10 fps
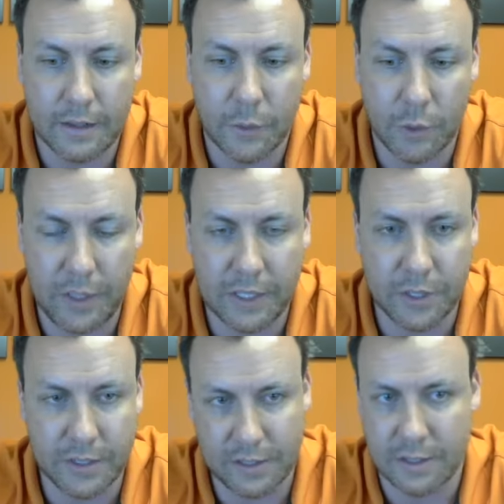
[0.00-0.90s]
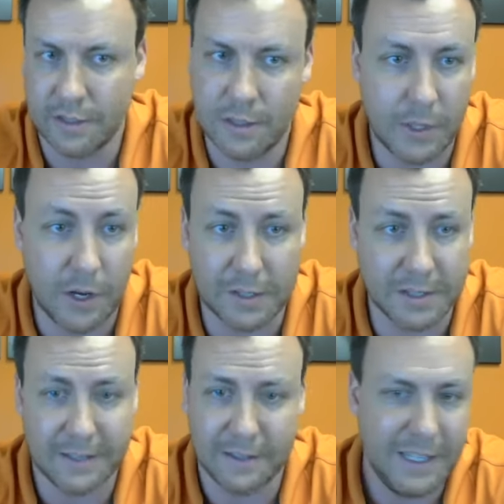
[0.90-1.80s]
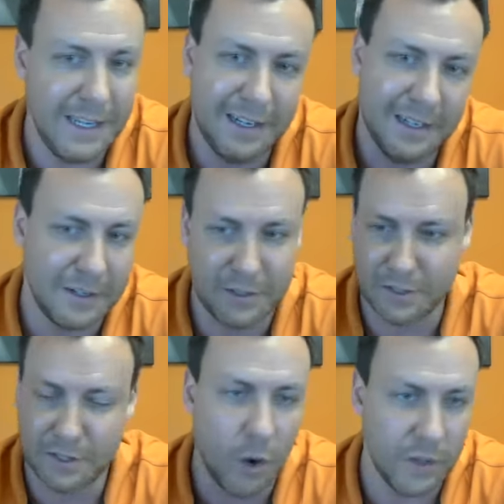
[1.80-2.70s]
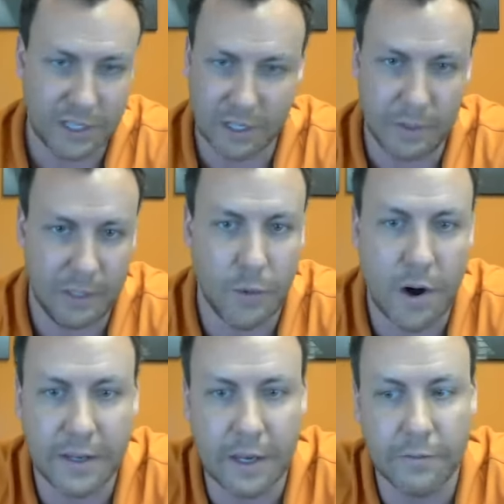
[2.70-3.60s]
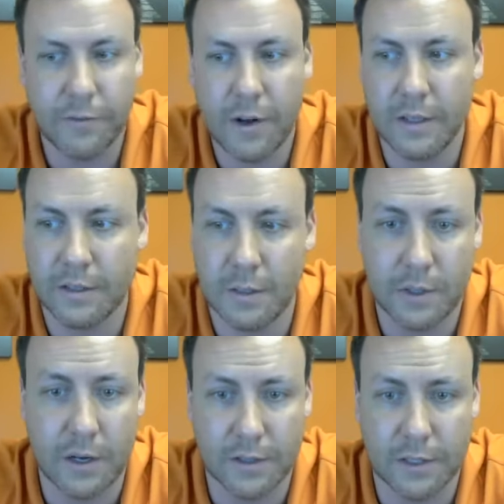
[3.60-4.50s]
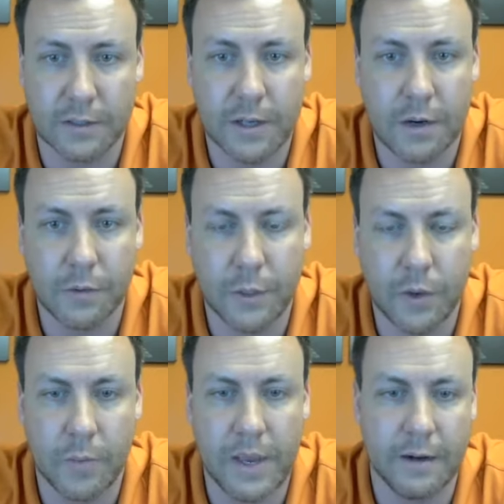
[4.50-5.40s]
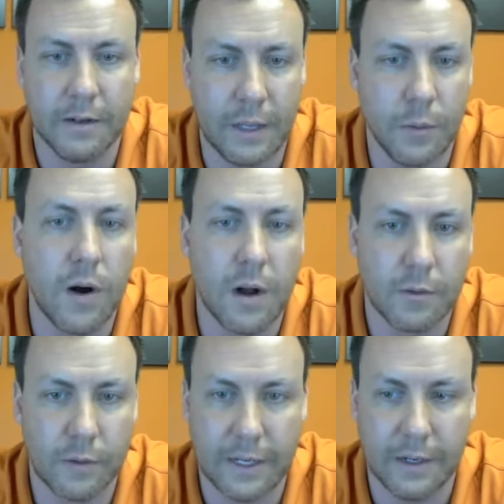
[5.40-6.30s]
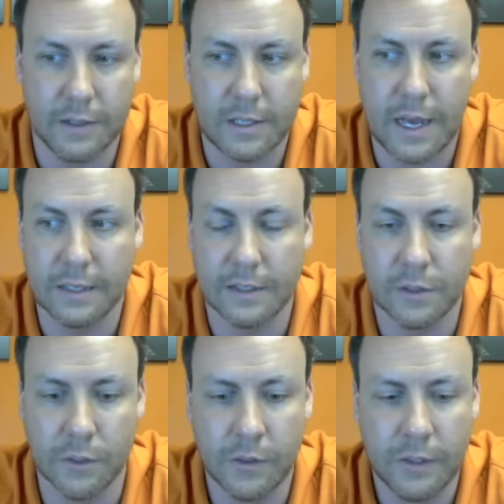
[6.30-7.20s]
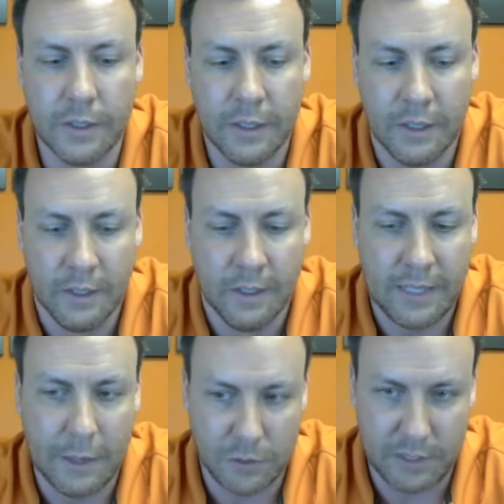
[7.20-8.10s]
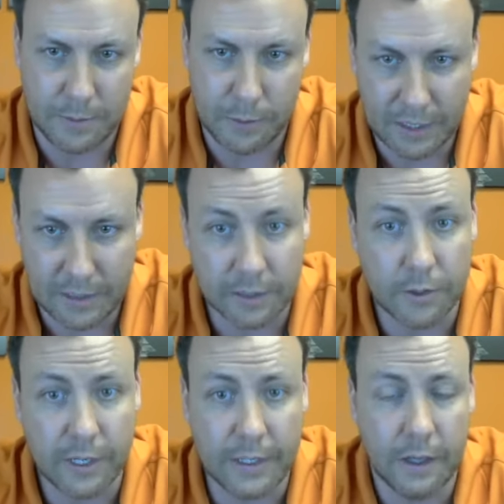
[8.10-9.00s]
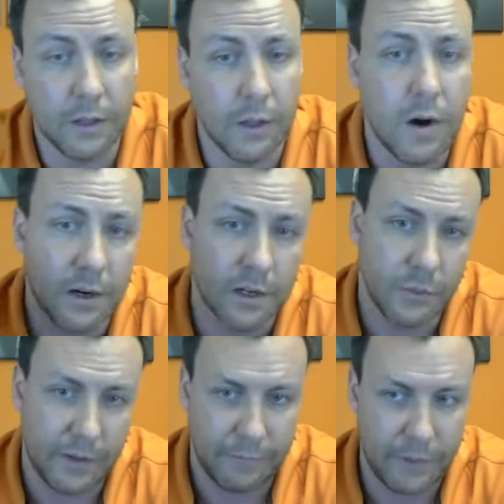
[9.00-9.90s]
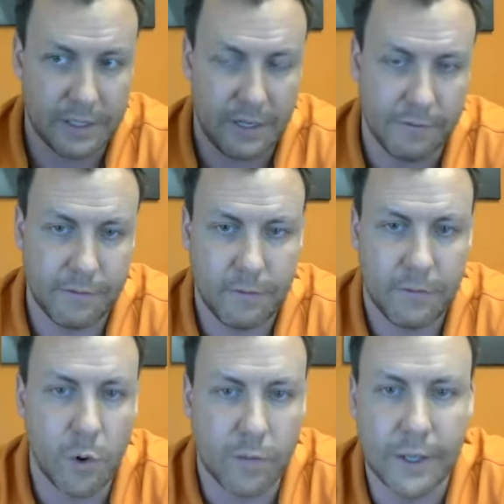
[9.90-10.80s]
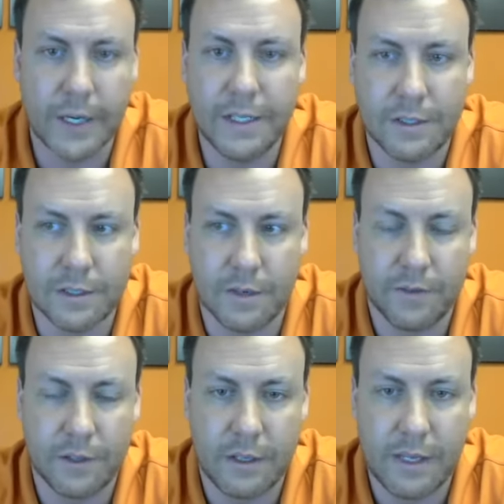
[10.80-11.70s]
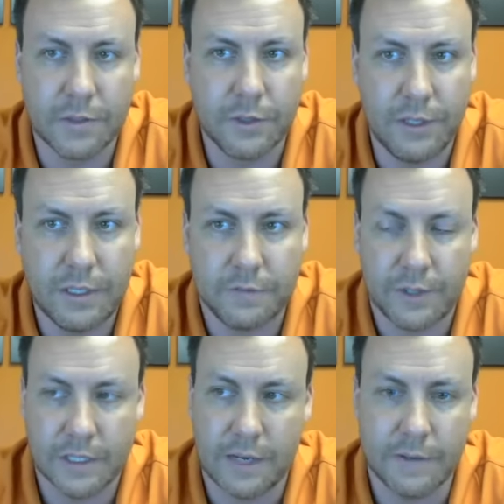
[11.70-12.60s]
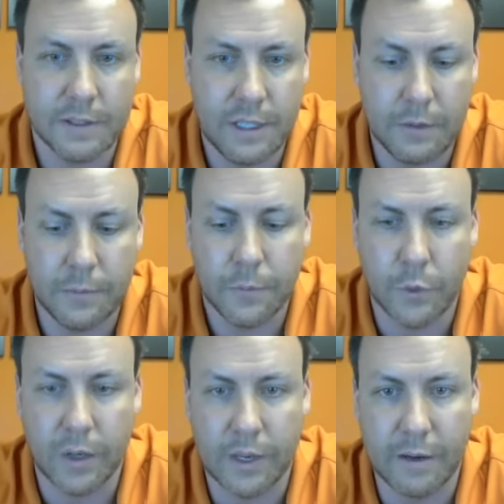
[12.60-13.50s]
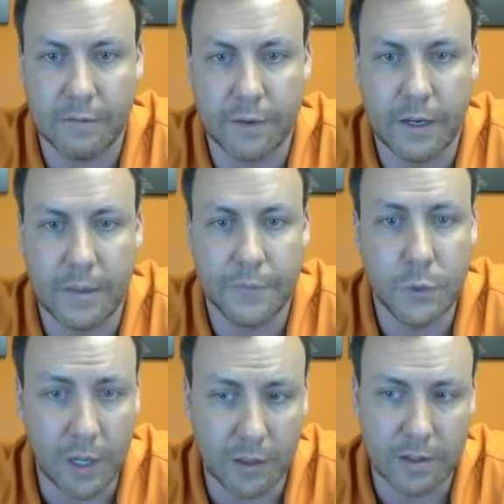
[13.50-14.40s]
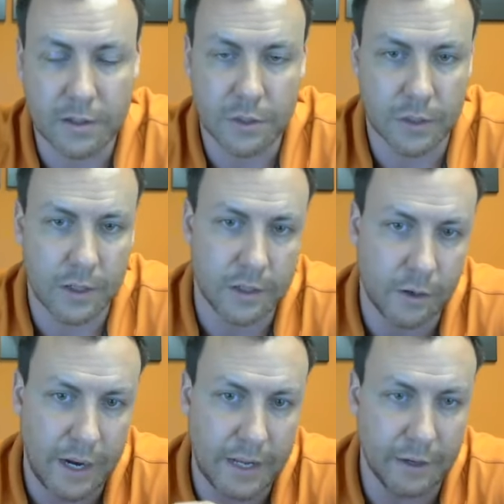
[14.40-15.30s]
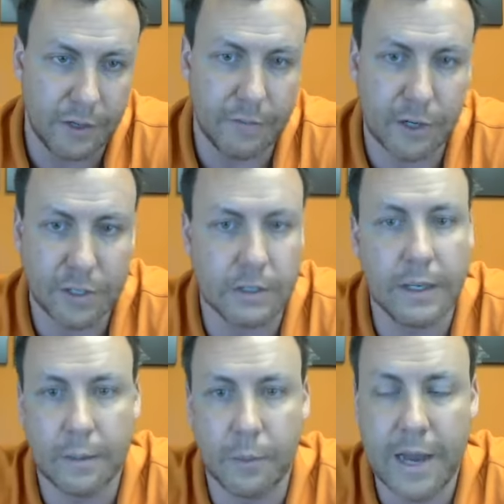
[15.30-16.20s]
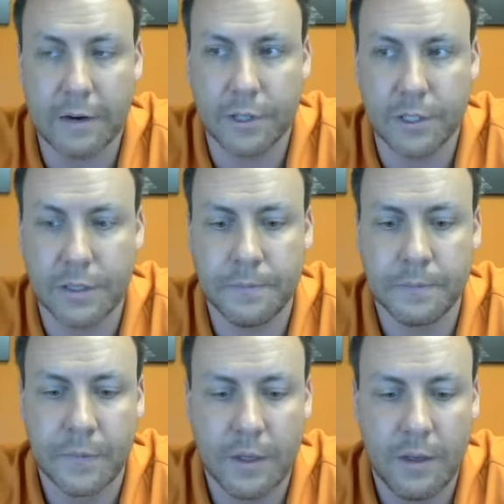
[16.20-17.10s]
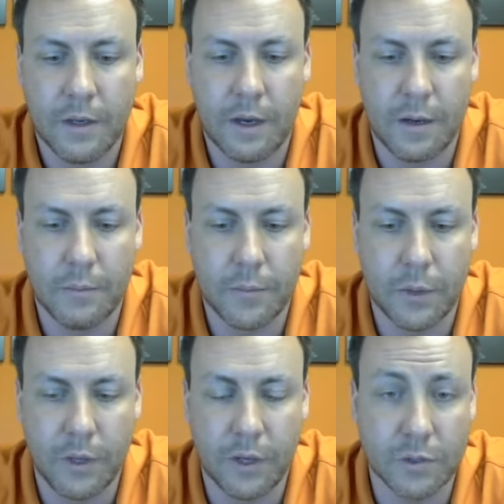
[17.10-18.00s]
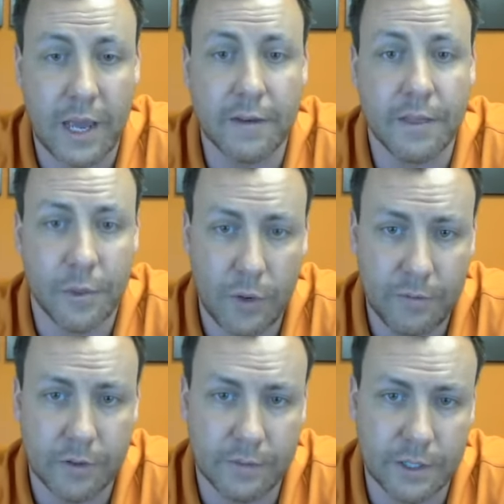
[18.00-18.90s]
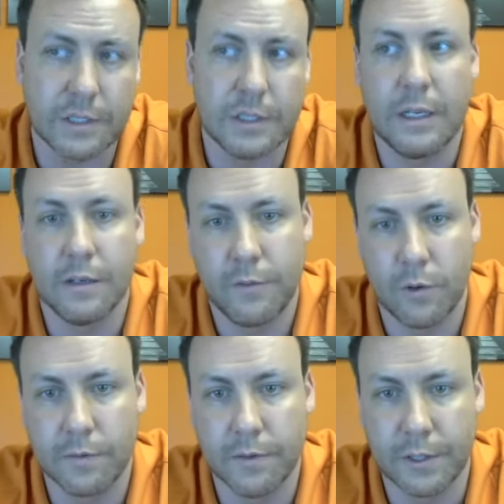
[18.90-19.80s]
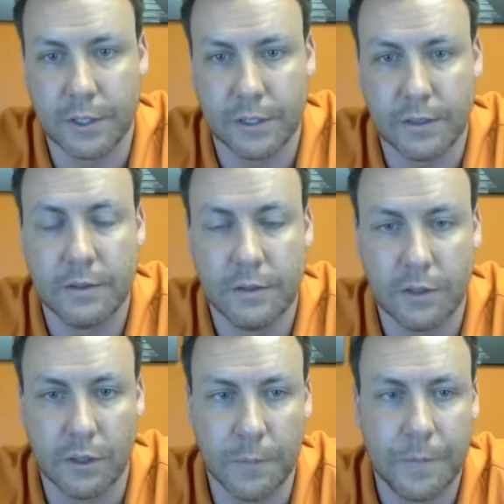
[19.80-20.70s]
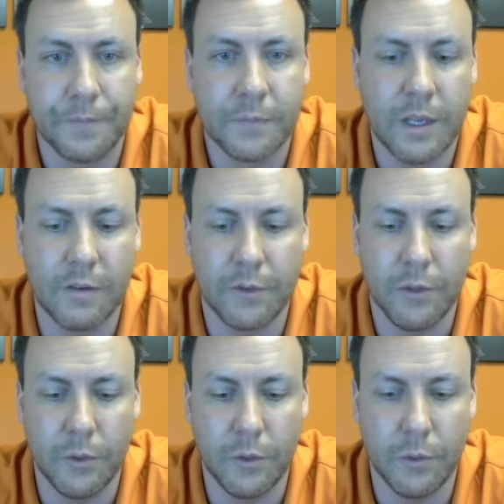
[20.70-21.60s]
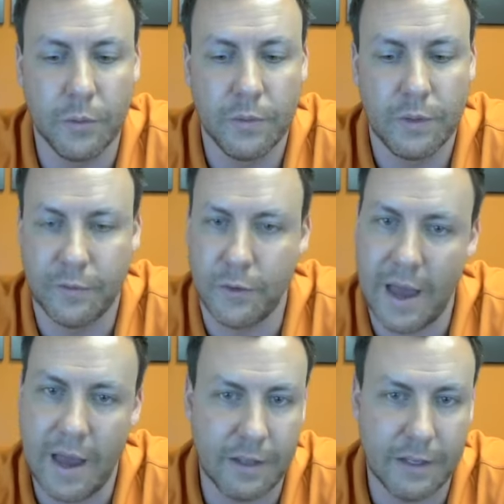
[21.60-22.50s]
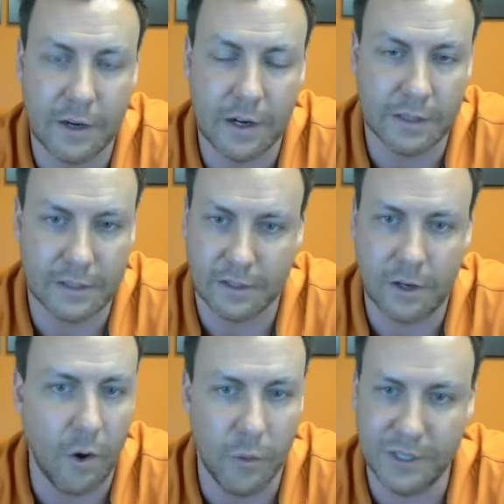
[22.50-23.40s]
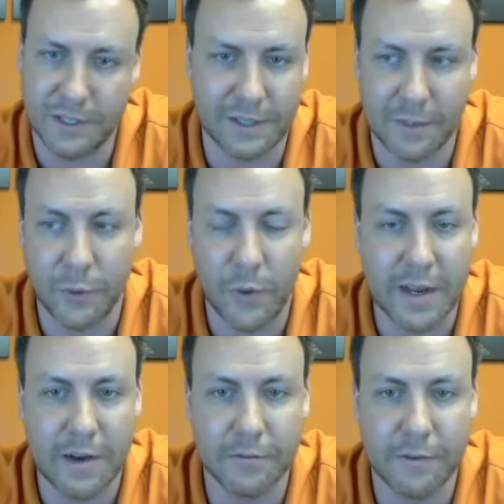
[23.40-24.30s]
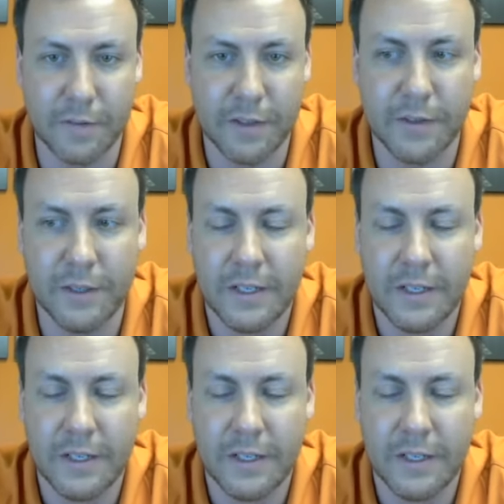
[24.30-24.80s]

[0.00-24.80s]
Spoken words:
there would be a transition, and some dogs like to lead and they're just always going to be walking out front, and some dogs are really well mannered and they walk right at your side. So that was the inspiration to create a longer. So we actually have 4 variations of the hands-free leash, if you guys haven't seen, where we have 2 colors, so a gray and green version and a black version. But we also have a 3-foot version and a 4-foot version. So if you have that dog that just always is going to walk out in front of you,